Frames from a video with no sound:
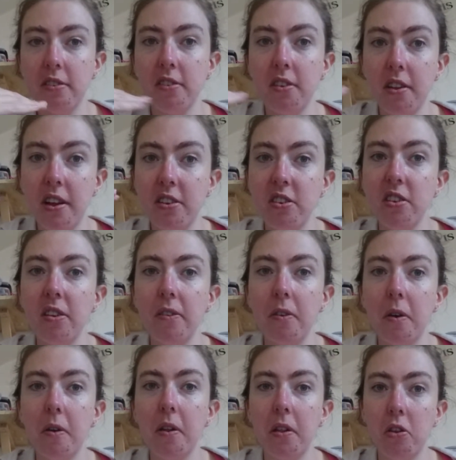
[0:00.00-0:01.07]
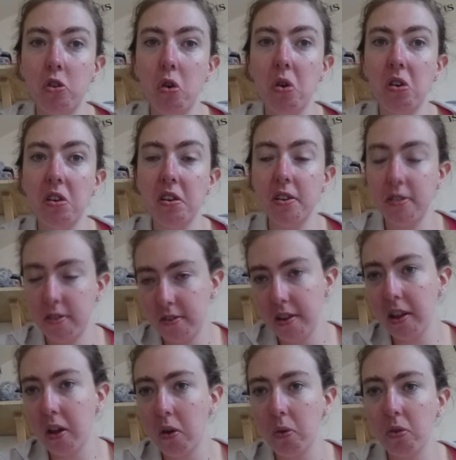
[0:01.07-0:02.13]
legends for Georgia still
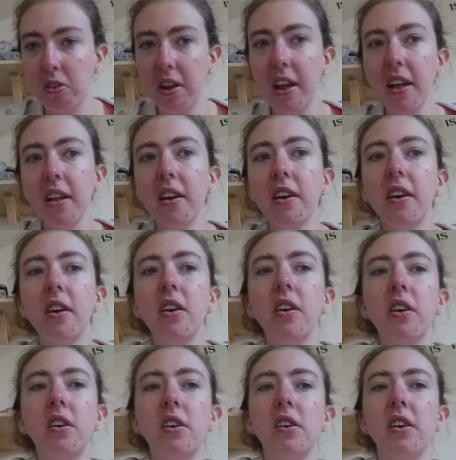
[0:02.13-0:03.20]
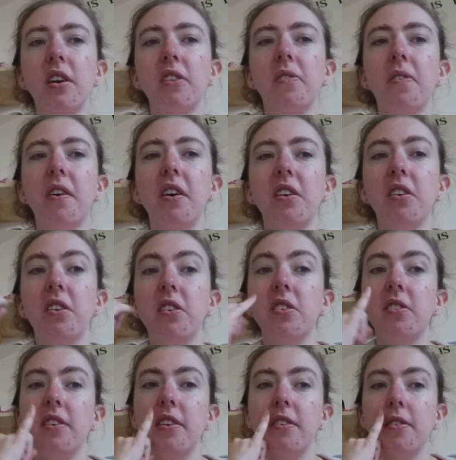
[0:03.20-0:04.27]
holds dear. Let's
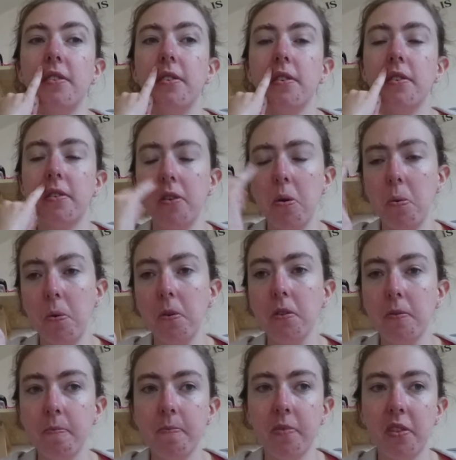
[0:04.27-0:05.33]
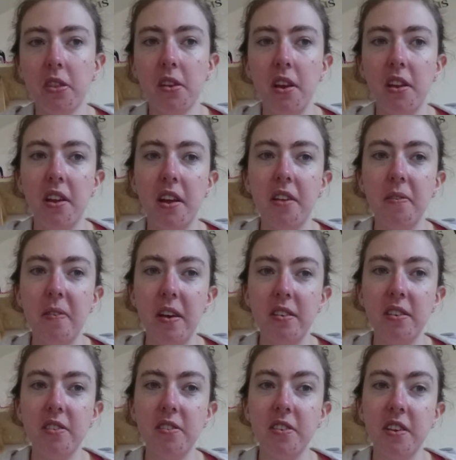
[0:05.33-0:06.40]
first is a couple. And then first
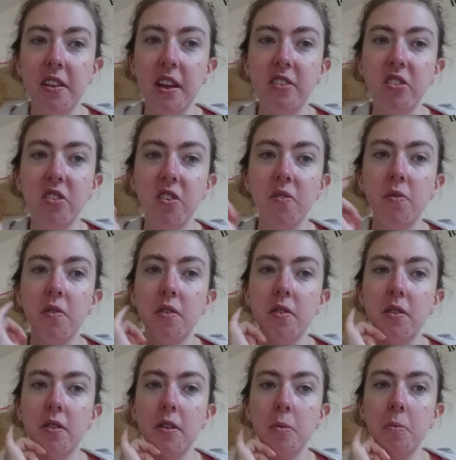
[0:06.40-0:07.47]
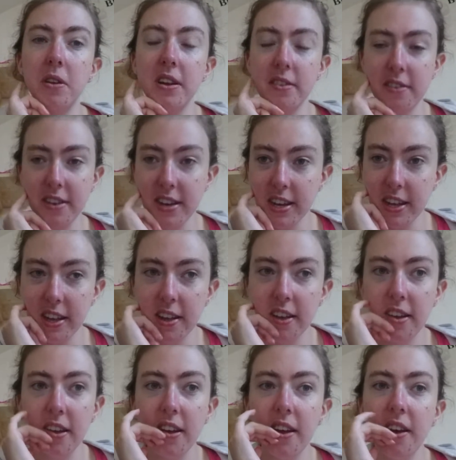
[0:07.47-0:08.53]
is the legend of Tbilisi.
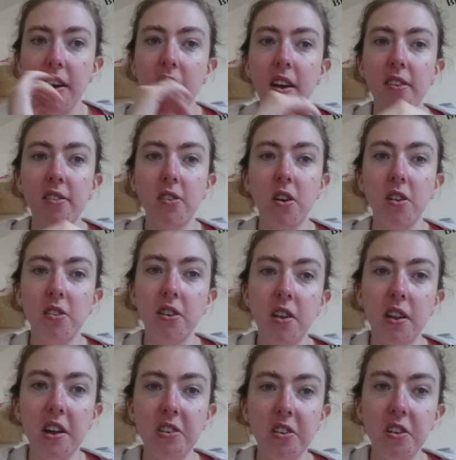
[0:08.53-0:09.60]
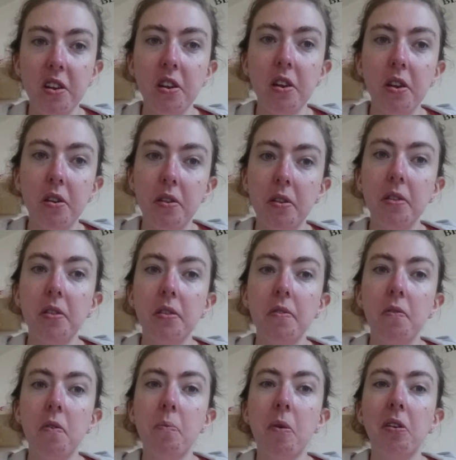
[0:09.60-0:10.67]
According to the legend,
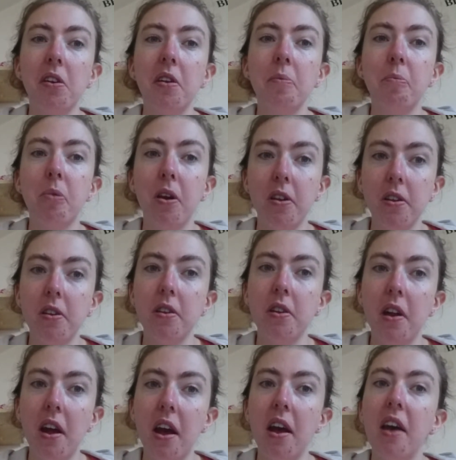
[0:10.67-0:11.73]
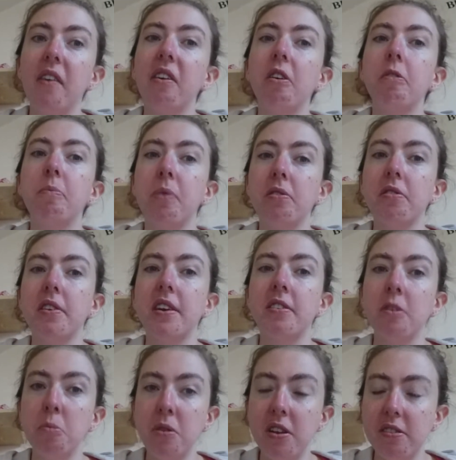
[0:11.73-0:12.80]
the modern area of present-day
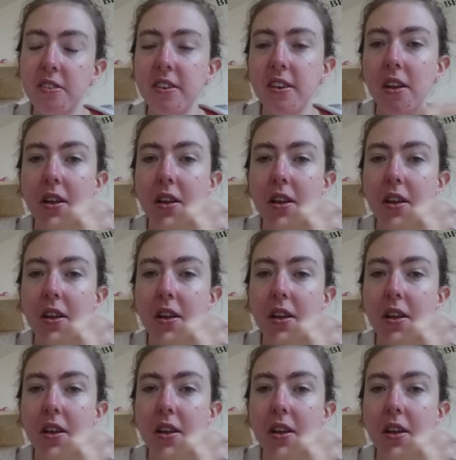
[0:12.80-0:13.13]
Tbilisi